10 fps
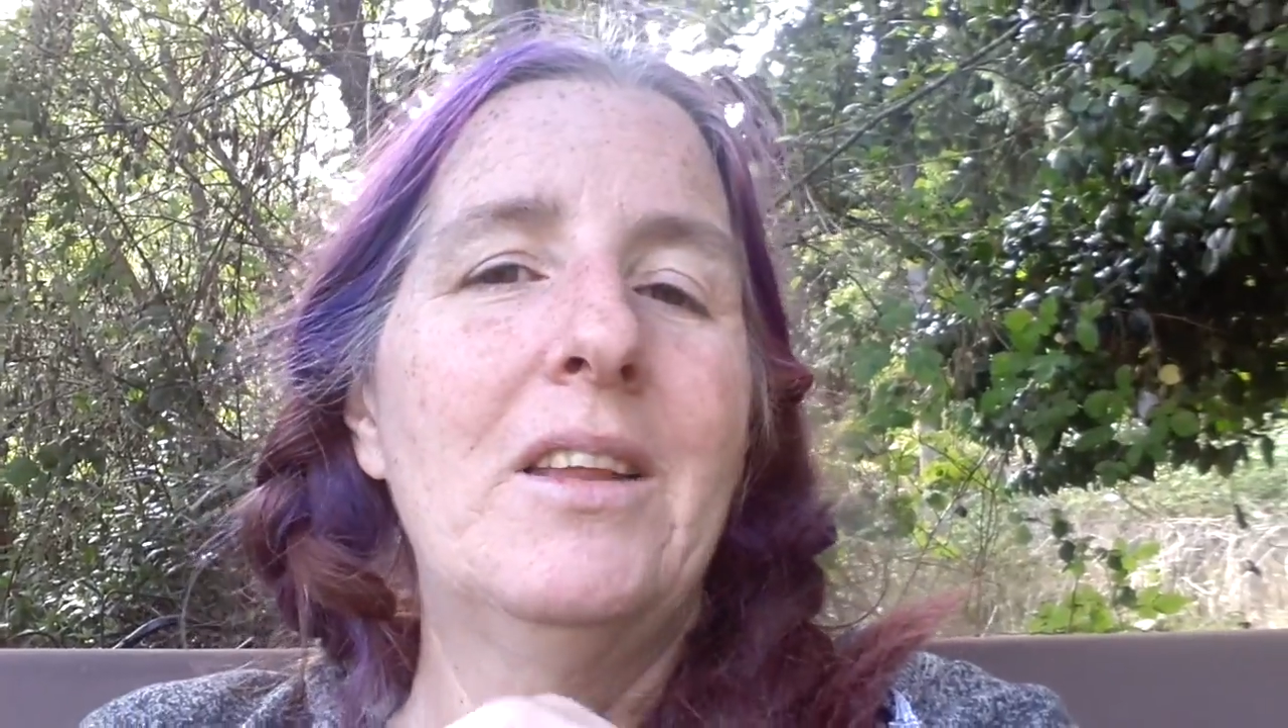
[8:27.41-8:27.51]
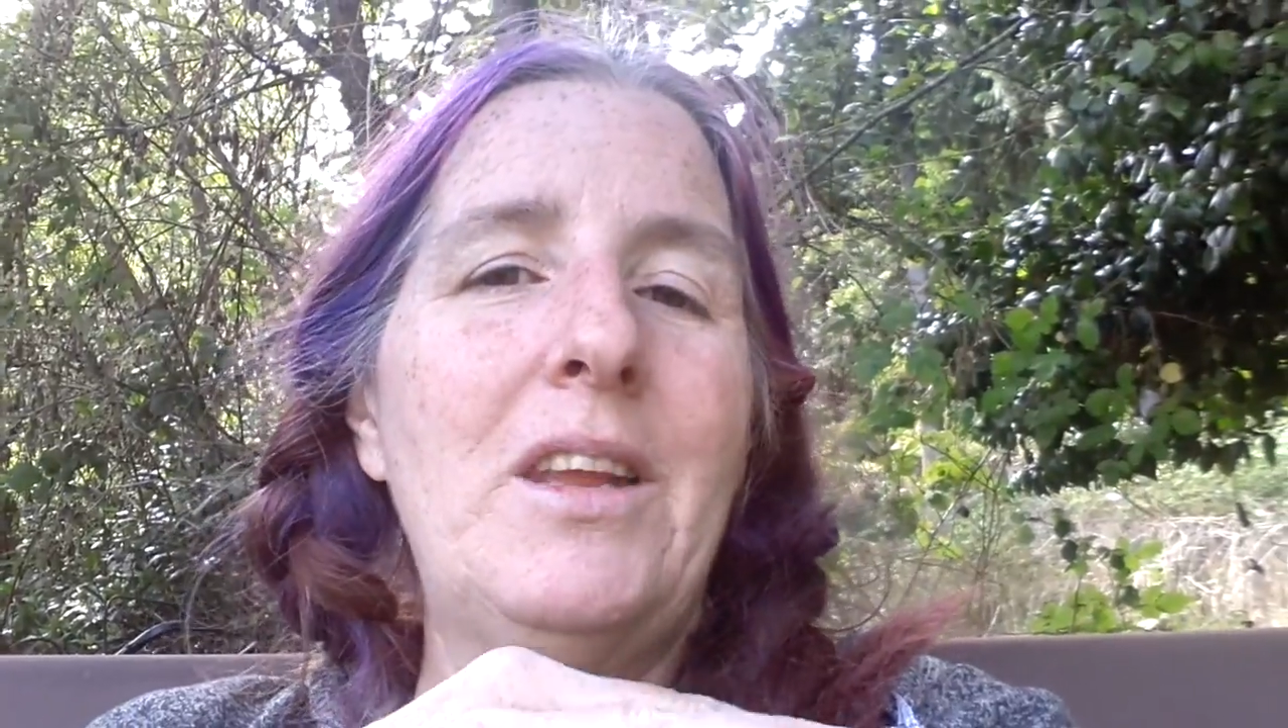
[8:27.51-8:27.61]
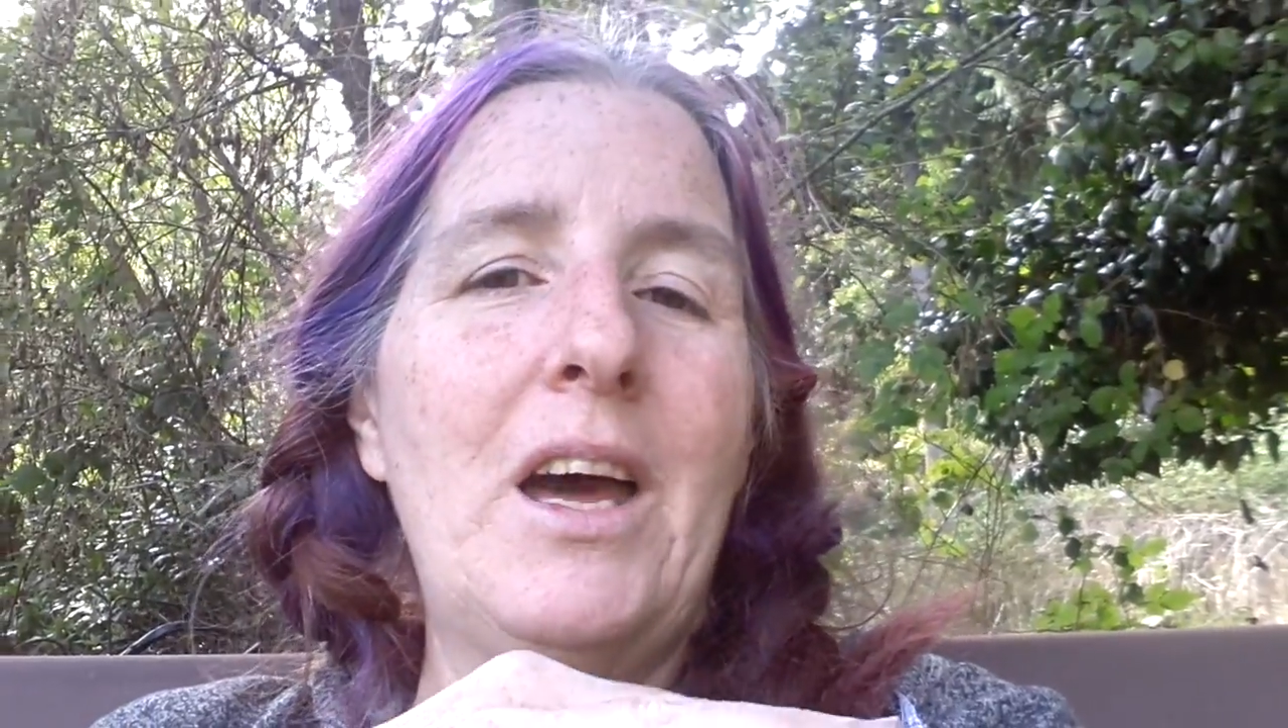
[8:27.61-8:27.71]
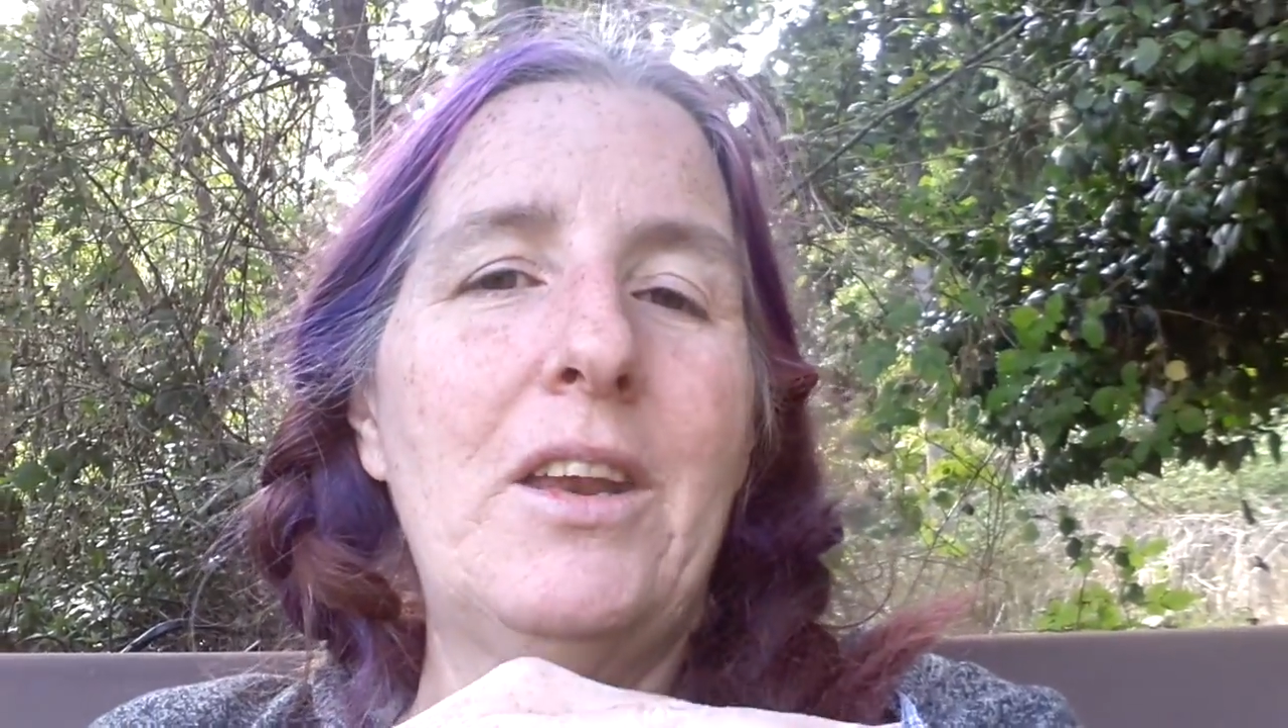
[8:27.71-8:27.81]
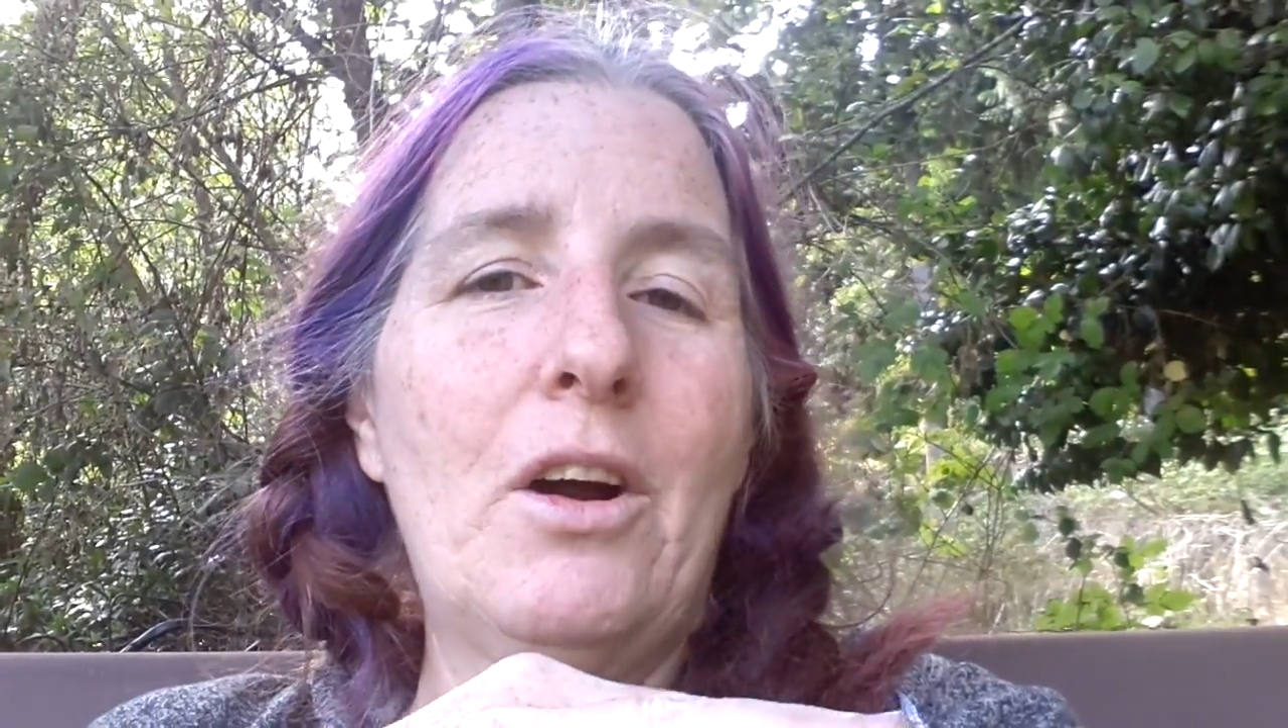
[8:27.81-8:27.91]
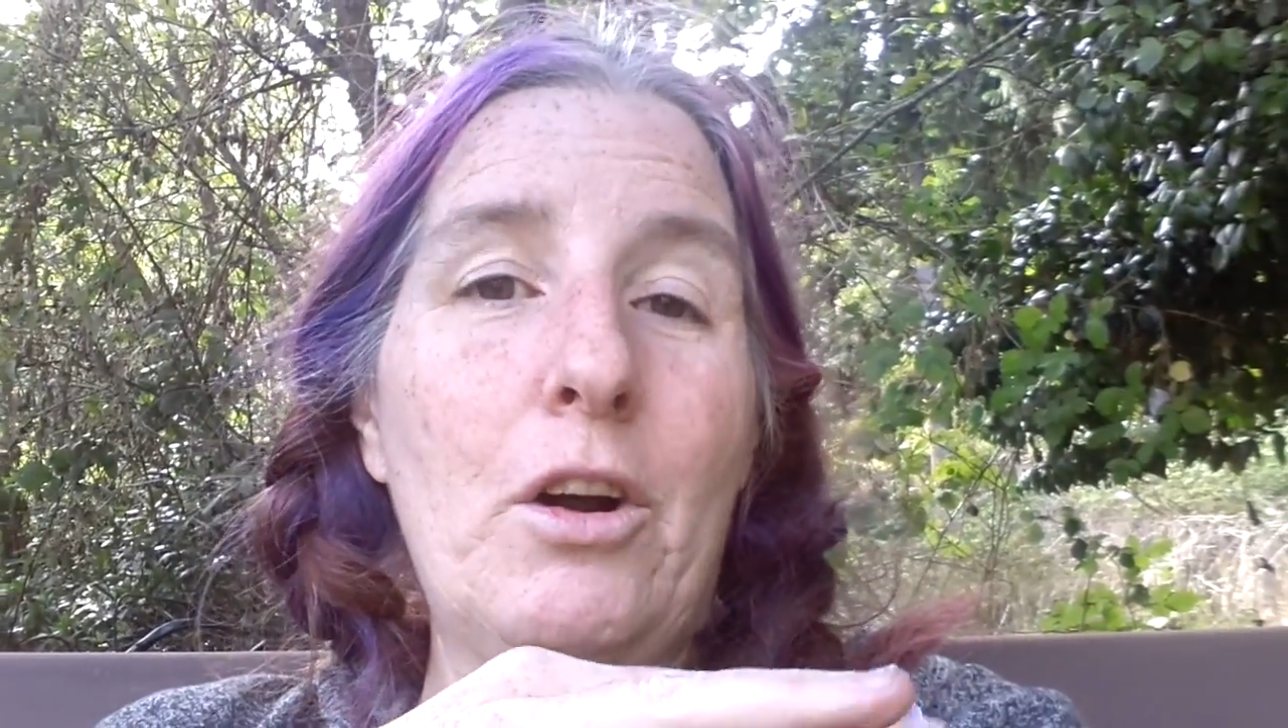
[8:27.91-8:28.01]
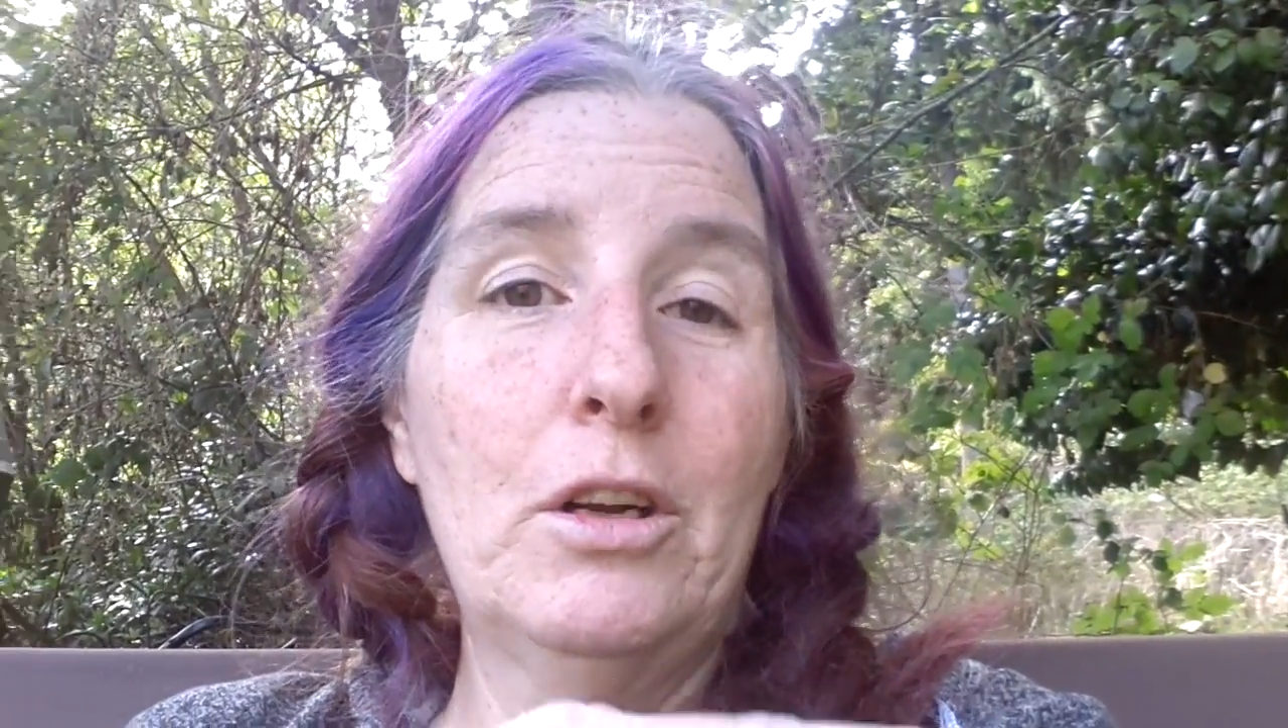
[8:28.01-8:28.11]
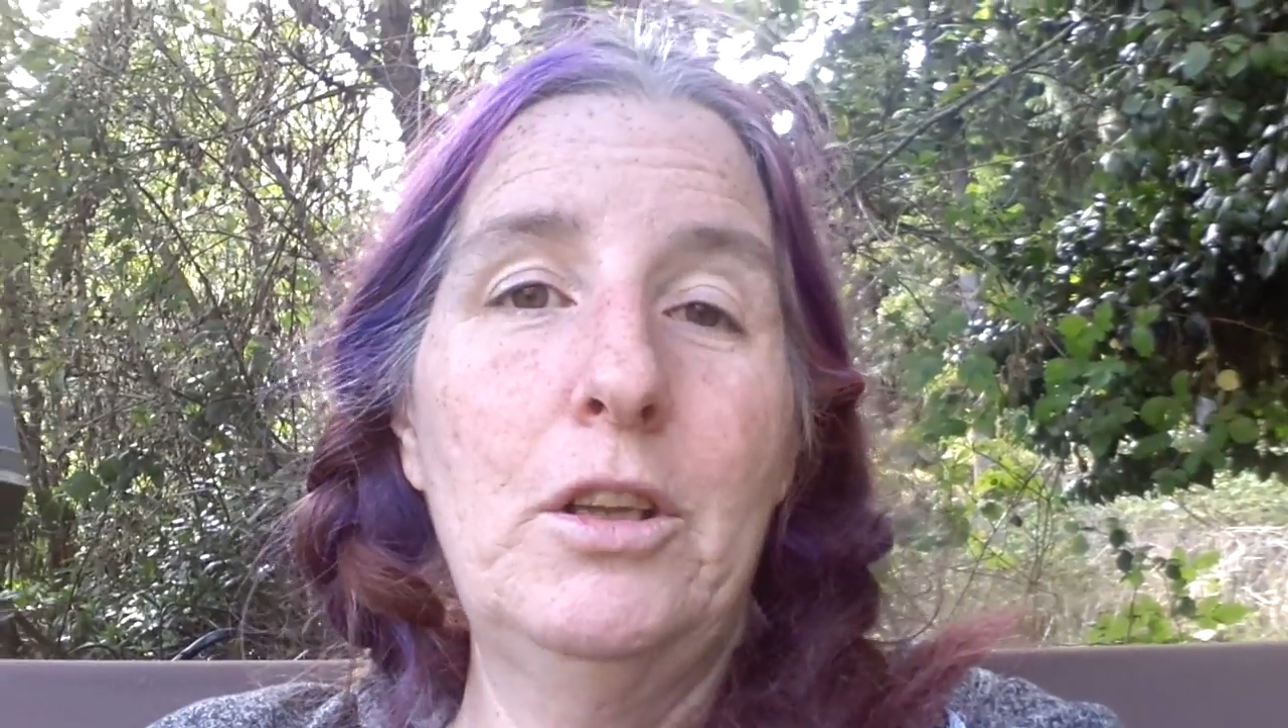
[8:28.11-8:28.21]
that are